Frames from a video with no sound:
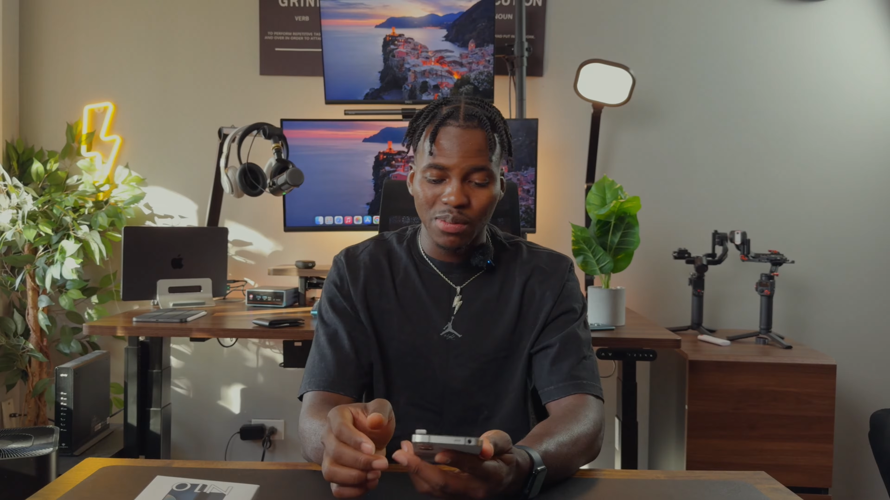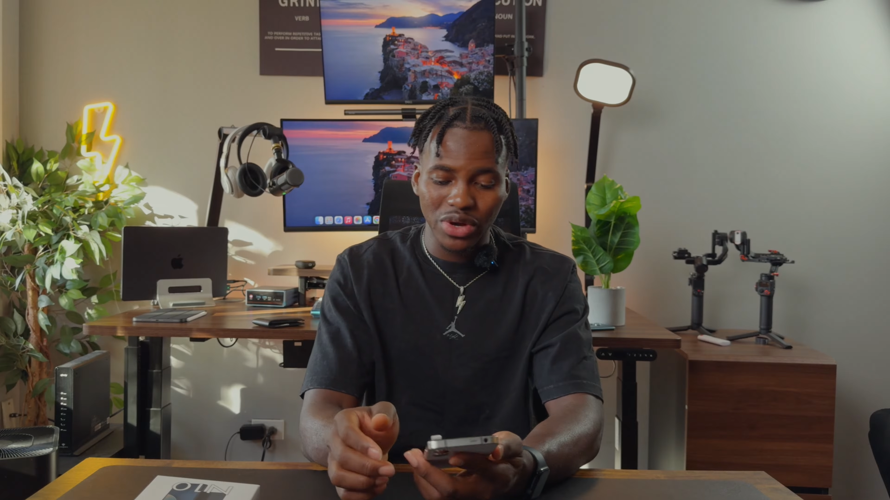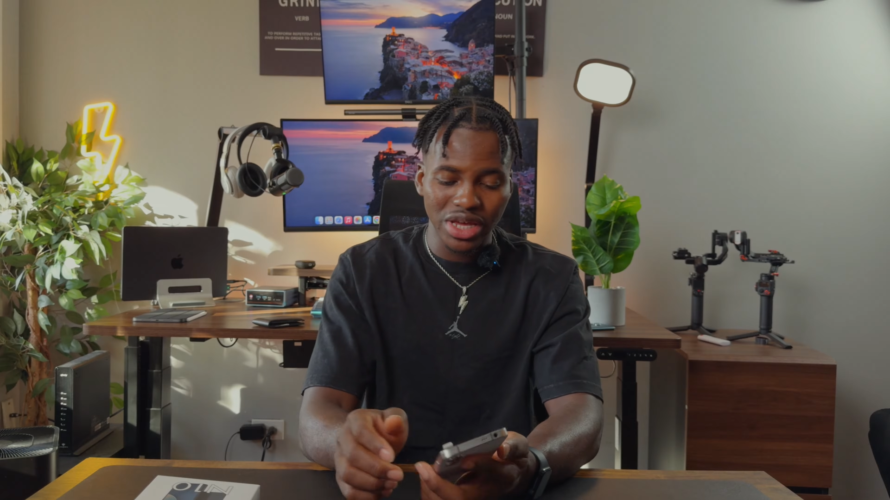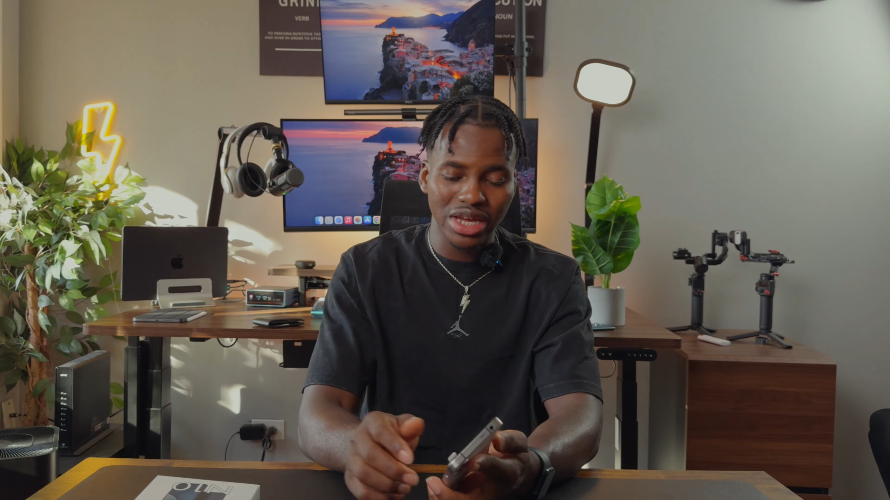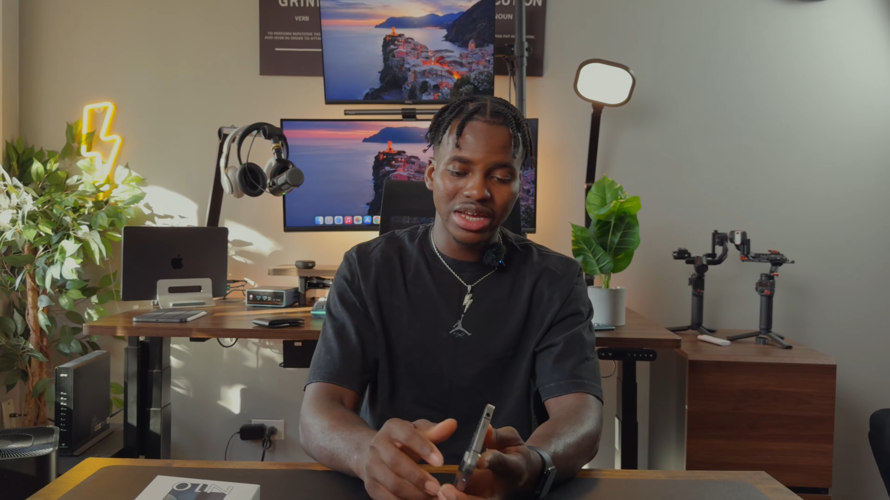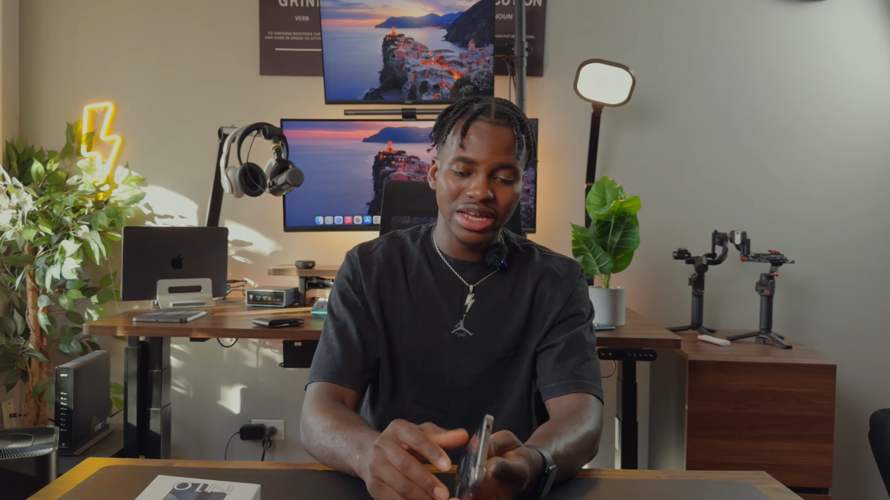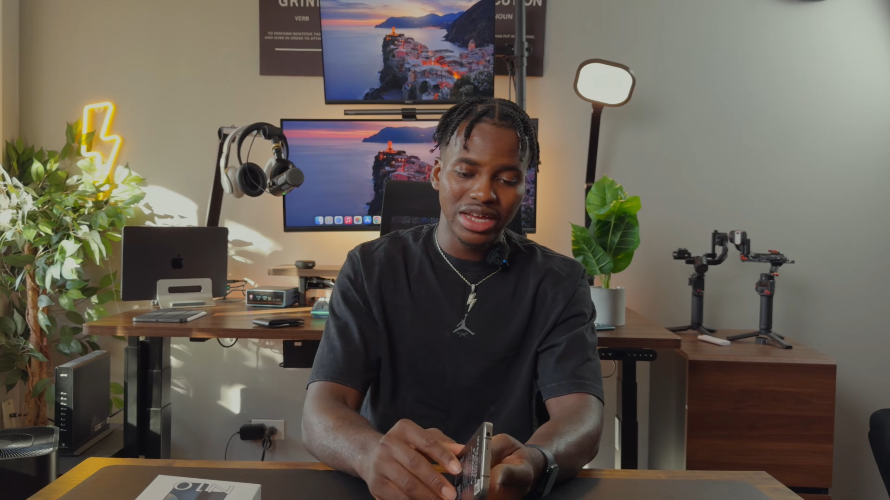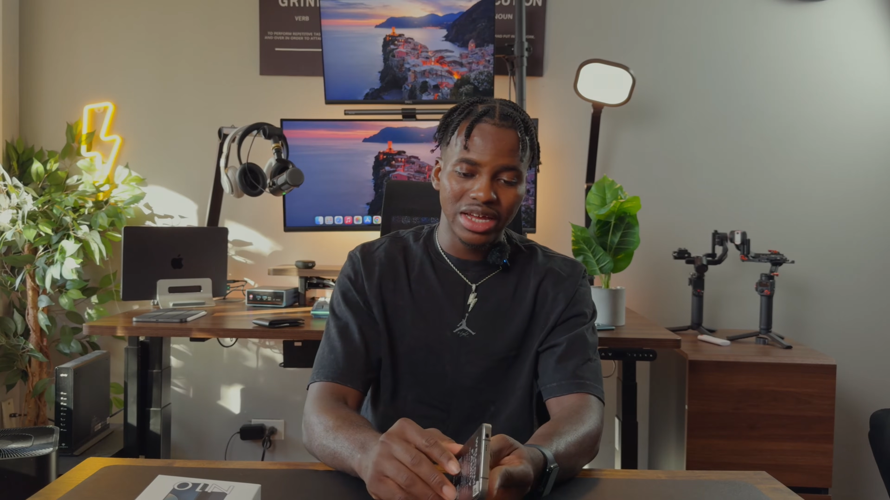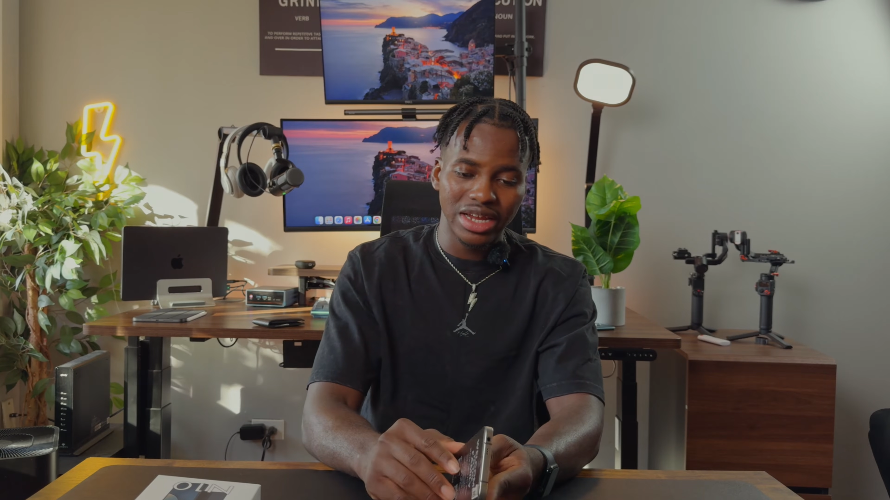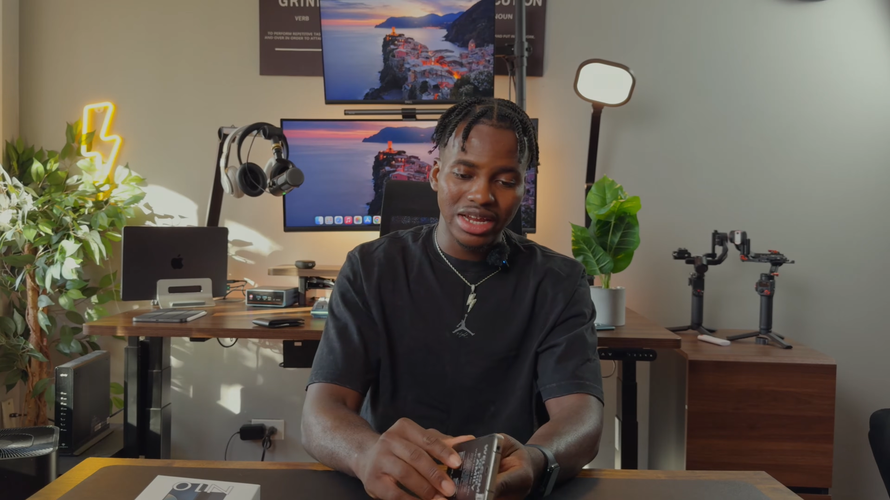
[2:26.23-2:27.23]
But yeah,
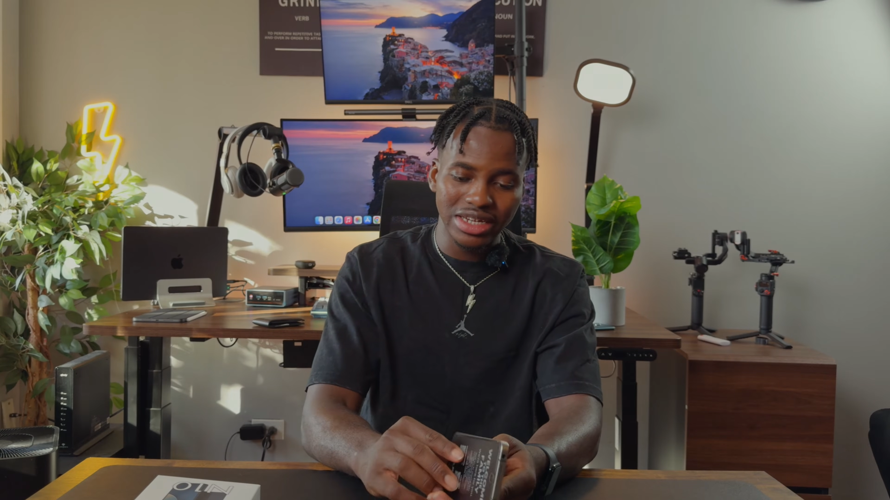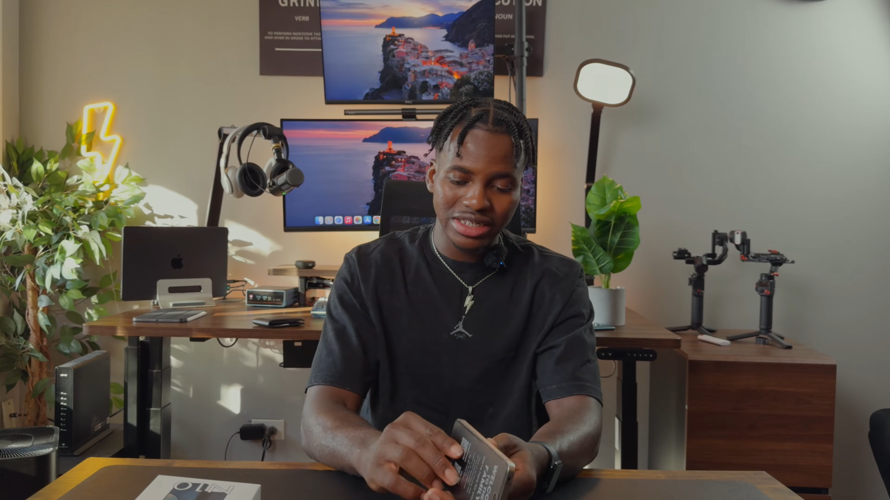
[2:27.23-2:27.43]
let's